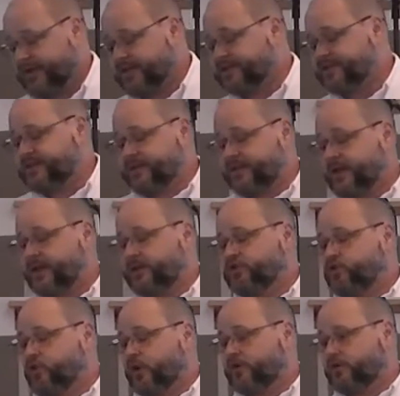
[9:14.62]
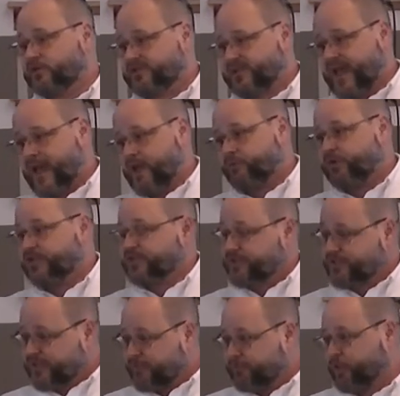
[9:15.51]
easy thing to understand, but
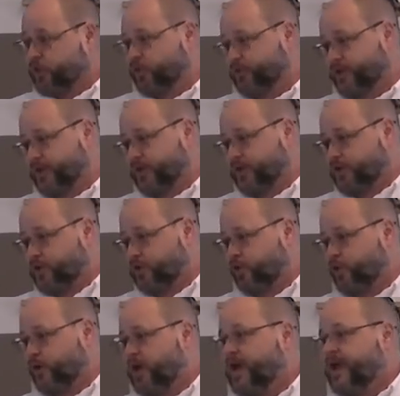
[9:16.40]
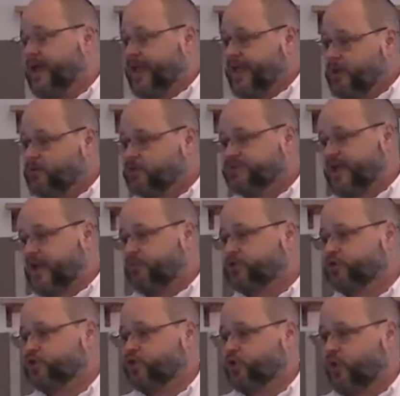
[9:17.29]
it's a difficult thing to do. He was
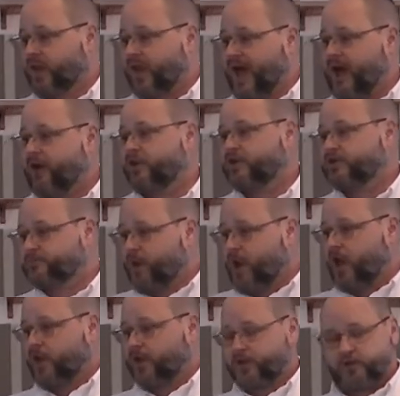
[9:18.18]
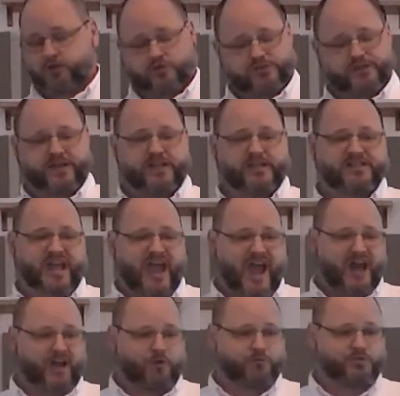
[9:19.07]
able to allow his molecules and his
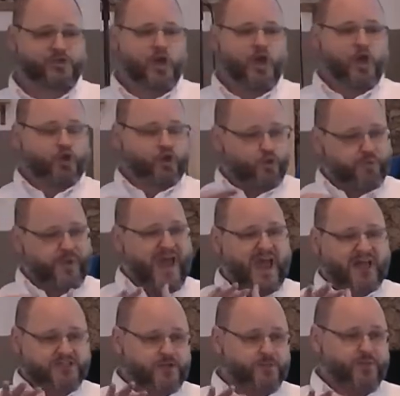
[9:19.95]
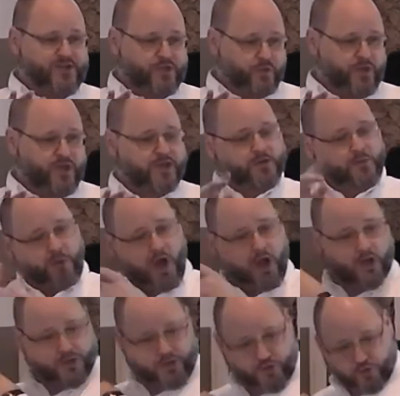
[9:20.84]
atoms to pass in between the
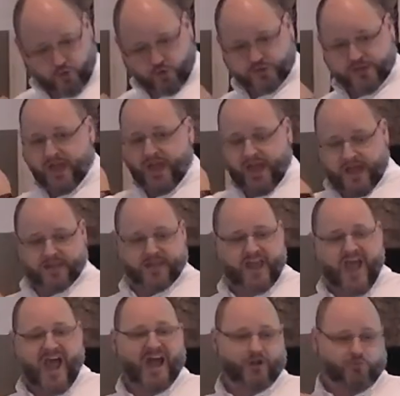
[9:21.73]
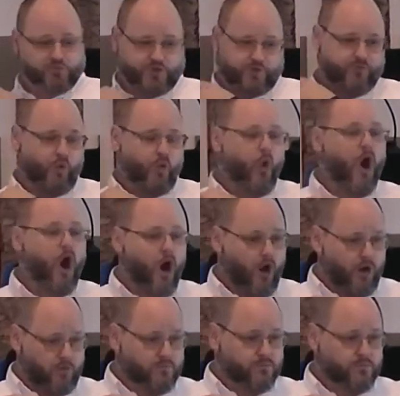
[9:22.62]
molecules and the atoms of the
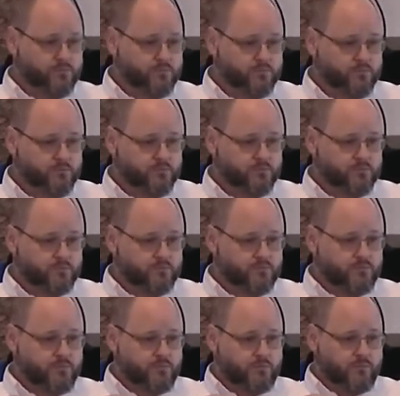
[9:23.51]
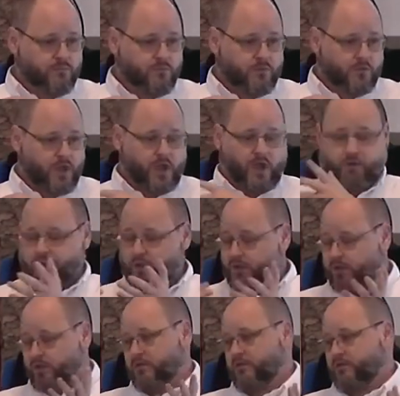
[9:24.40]
wall. Now,
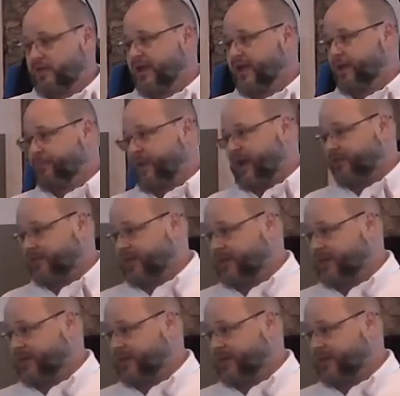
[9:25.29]
you think about